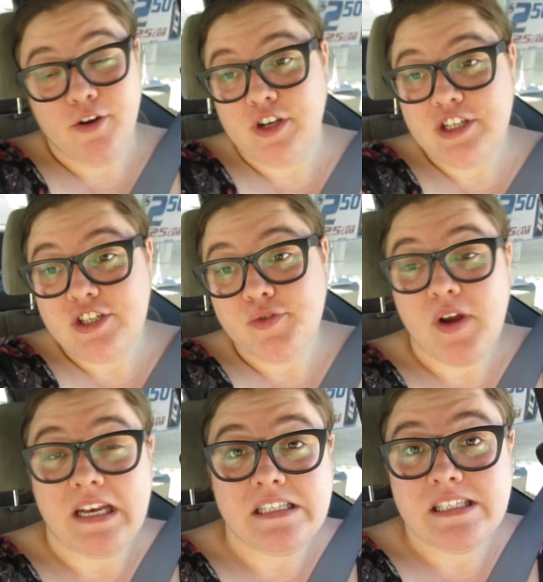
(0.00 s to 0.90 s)
Chris just
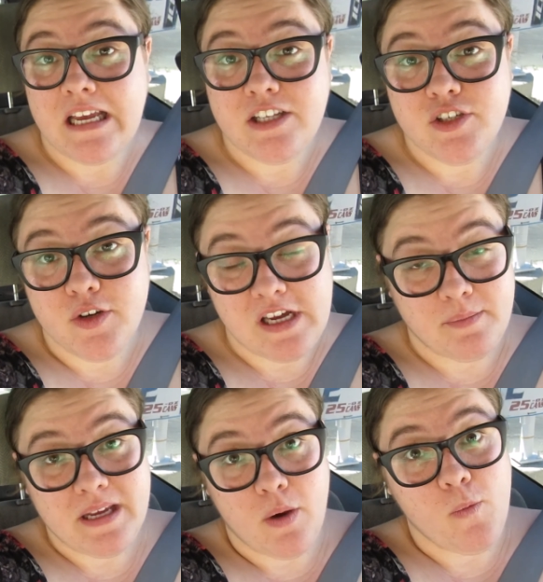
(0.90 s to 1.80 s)
ran inside to go
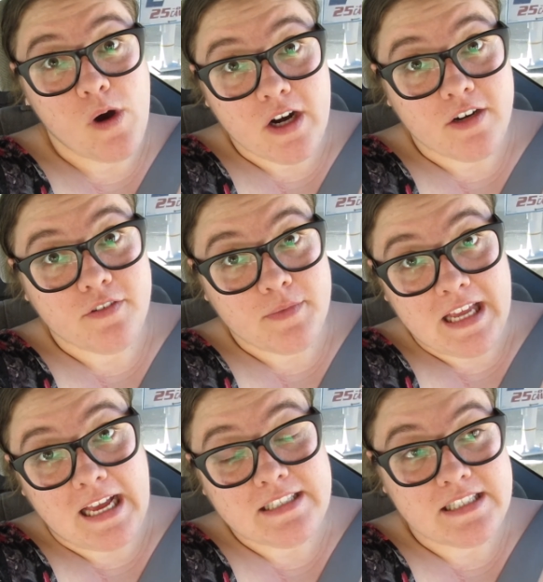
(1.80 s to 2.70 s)
get me a water from the
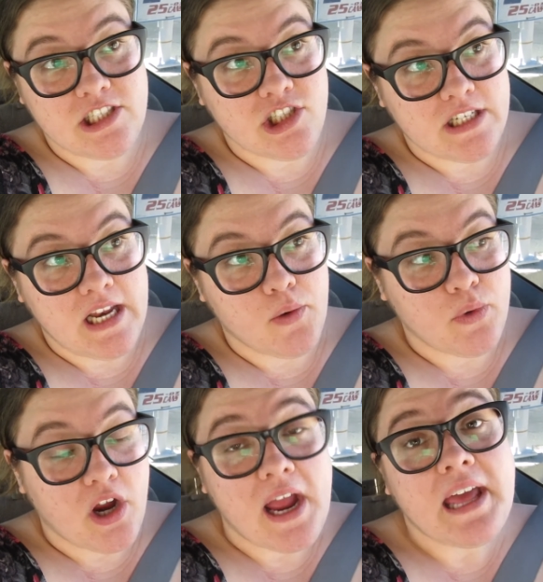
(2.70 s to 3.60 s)
gas station, and
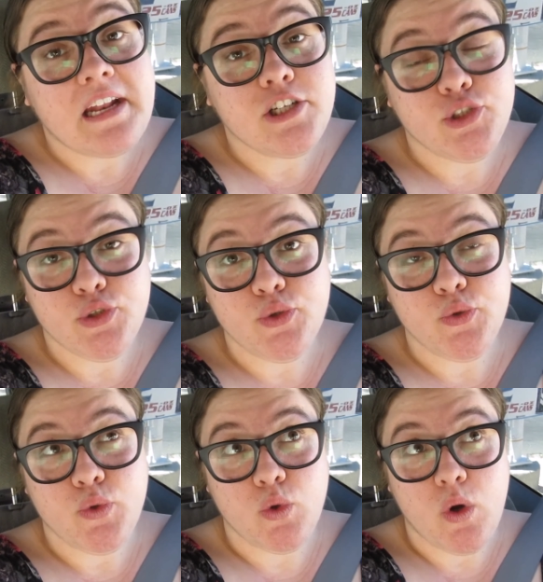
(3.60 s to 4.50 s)
we are headed
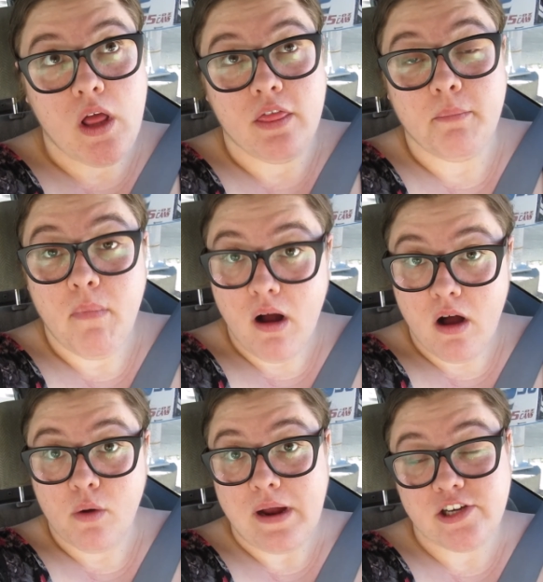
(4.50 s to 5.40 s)
to the
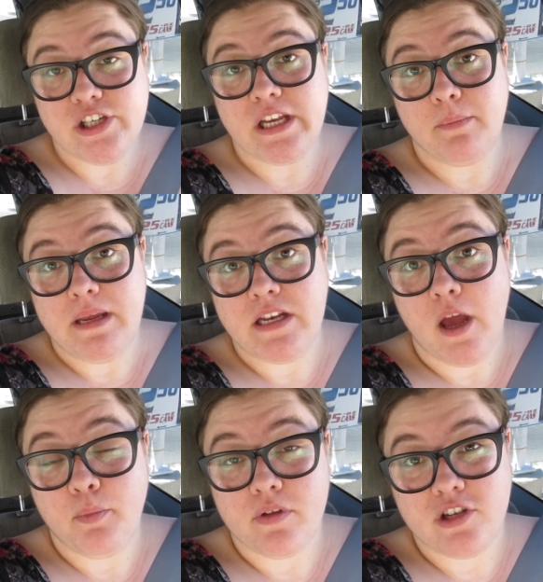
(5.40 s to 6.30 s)
mall. We're actually gonna meet
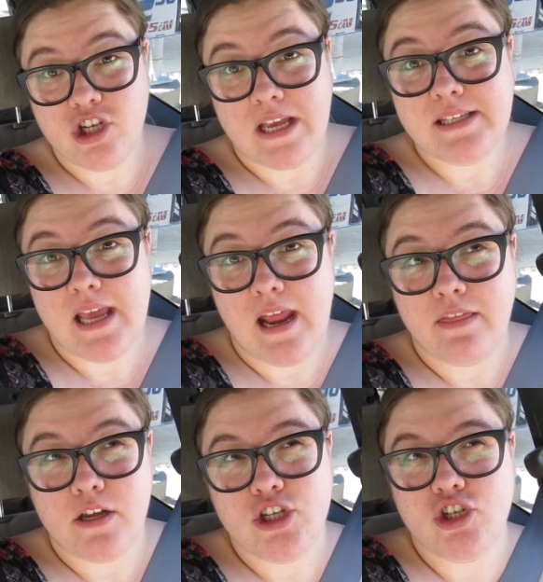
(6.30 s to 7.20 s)
up with Jess, and I
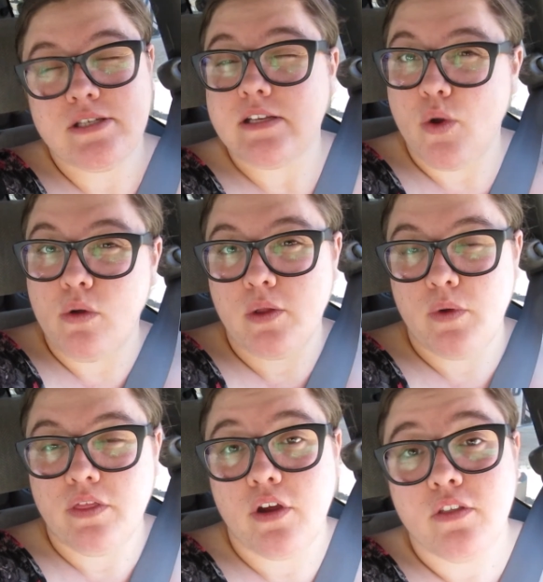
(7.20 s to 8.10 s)
think she just has Oakland
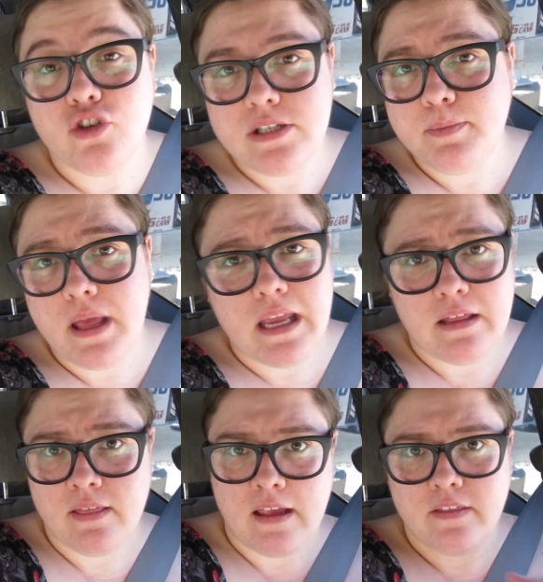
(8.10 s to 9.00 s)
with her. They're just
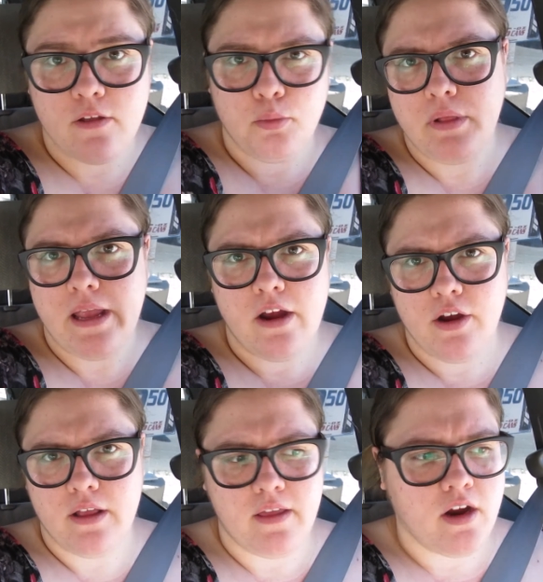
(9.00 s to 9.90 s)
playing at like the little play
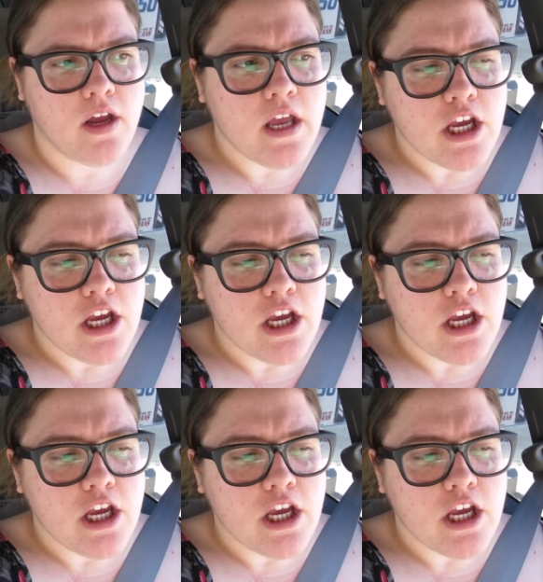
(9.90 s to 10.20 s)
area there.